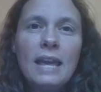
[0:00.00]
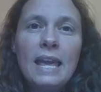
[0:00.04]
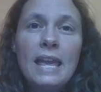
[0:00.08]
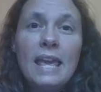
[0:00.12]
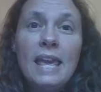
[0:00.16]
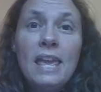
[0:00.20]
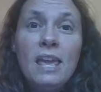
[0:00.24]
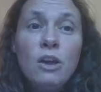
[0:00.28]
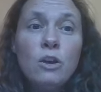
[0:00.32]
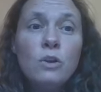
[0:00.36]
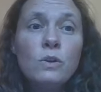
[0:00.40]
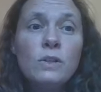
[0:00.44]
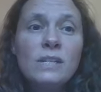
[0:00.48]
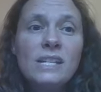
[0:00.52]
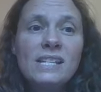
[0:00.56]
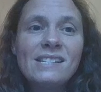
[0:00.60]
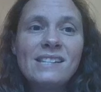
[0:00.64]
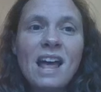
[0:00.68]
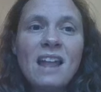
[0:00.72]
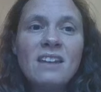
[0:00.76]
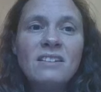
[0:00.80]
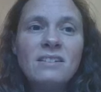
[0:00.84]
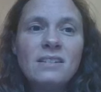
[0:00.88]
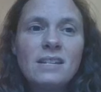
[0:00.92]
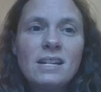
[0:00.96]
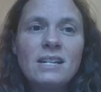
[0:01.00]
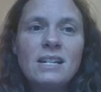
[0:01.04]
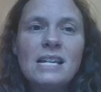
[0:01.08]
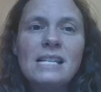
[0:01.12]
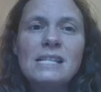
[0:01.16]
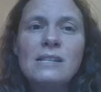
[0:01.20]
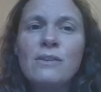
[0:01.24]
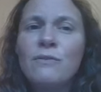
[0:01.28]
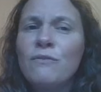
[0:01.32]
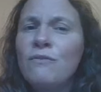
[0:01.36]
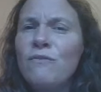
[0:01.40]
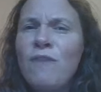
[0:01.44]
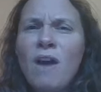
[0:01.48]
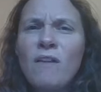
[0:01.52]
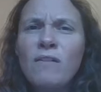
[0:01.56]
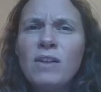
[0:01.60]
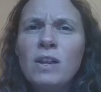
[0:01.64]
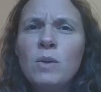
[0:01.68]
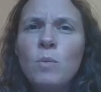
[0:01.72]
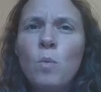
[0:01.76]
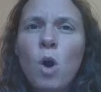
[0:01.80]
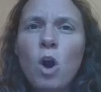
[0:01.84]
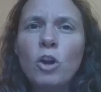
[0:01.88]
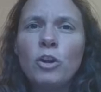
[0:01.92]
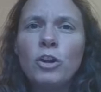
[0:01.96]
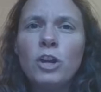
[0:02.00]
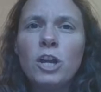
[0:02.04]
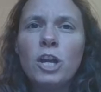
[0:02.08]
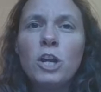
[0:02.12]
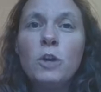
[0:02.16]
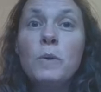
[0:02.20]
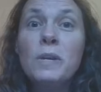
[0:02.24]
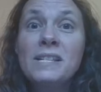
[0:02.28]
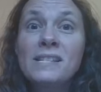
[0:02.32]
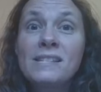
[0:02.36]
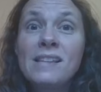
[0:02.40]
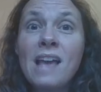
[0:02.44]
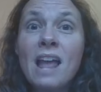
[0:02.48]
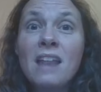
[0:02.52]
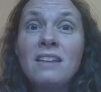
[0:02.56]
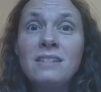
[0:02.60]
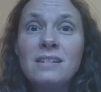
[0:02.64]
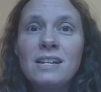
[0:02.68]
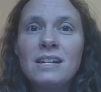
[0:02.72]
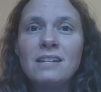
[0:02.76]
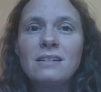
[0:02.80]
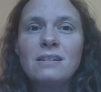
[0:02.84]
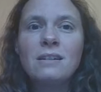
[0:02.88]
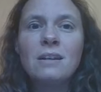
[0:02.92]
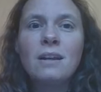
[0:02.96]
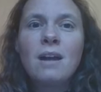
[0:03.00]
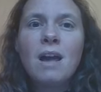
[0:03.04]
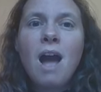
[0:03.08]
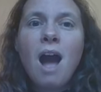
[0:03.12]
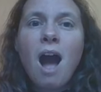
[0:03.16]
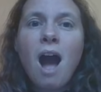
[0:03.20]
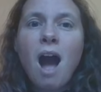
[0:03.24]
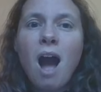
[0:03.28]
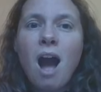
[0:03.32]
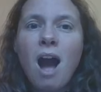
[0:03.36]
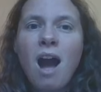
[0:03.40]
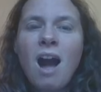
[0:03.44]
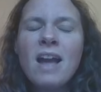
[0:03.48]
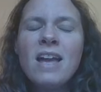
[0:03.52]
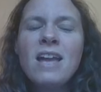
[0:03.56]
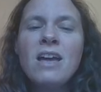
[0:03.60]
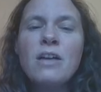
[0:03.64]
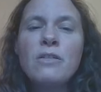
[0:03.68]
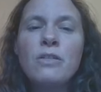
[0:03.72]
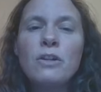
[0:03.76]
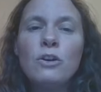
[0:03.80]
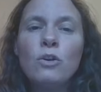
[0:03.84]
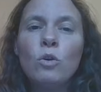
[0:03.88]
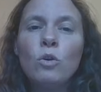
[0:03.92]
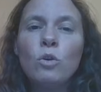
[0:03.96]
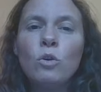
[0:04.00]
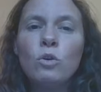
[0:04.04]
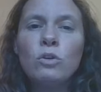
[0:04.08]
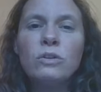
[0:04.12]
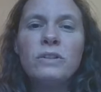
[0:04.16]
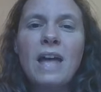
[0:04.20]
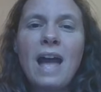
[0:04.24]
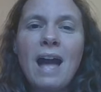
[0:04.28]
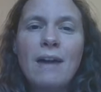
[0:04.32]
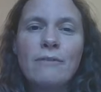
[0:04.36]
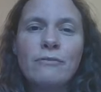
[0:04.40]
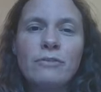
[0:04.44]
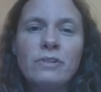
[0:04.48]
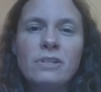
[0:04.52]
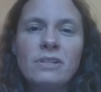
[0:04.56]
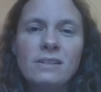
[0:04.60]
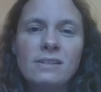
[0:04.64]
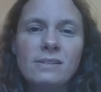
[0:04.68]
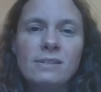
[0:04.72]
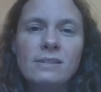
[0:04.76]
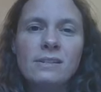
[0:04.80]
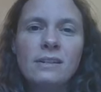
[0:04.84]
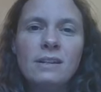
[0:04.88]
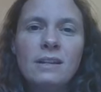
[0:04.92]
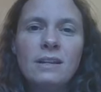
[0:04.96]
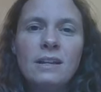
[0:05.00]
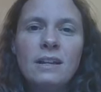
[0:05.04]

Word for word: He who descended is the very one who ascended higher than all the heavens